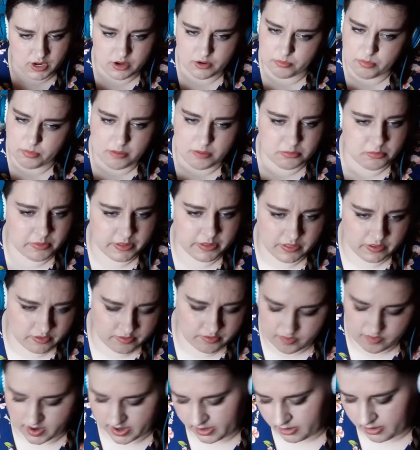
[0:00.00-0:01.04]
It'll probably look
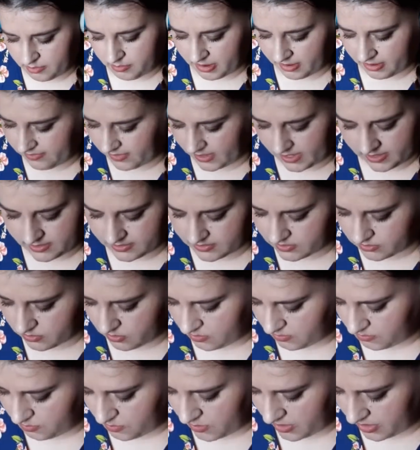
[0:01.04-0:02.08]
fine on my face
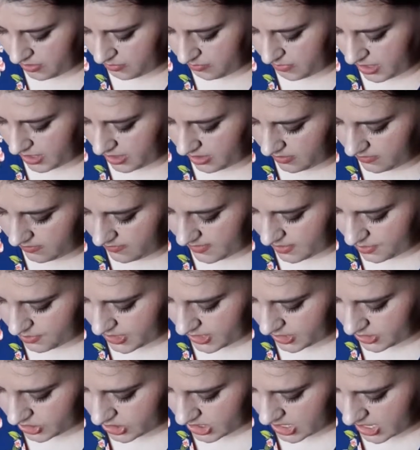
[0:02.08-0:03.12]
or with my
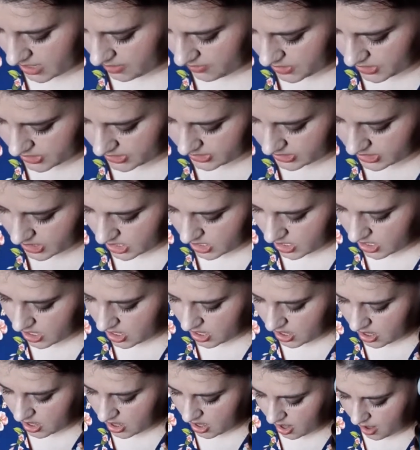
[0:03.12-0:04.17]
foundation.
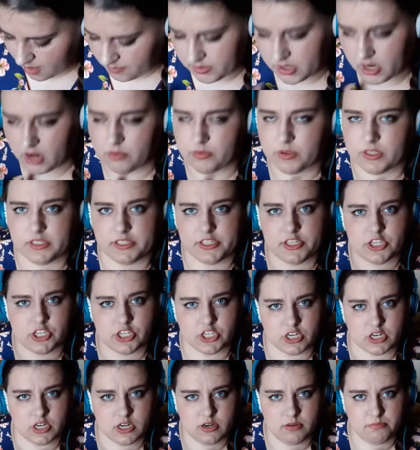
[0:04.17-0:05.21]
I'm not really
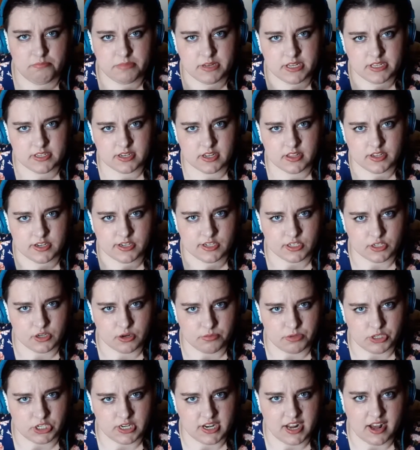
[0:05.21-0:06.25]
sure, based on the
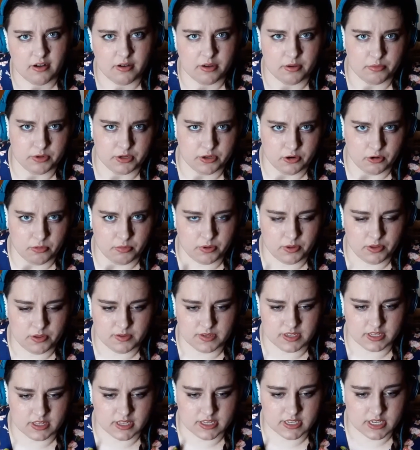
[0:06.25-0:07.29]
description, how I would go about
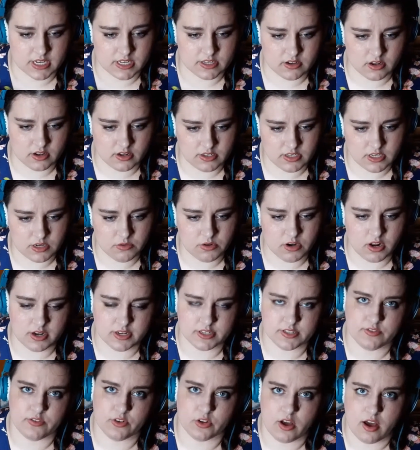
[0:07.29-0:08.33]
using this. It's also not
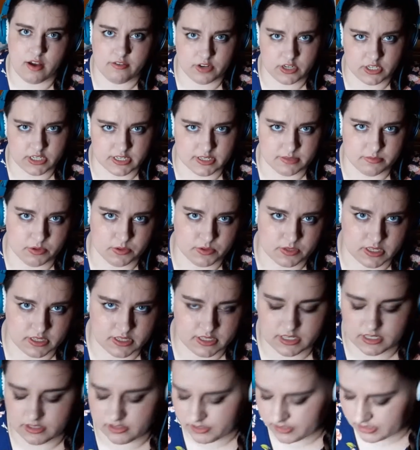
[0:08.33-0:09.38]
as full coverage as most
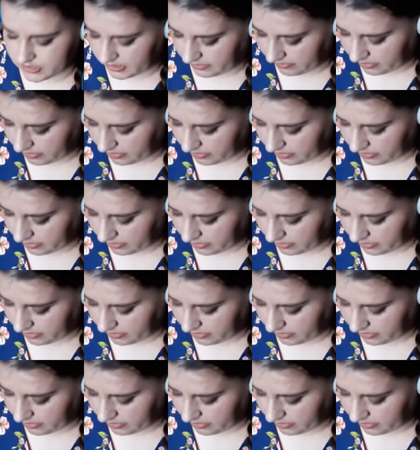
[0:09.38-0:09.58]
concealers.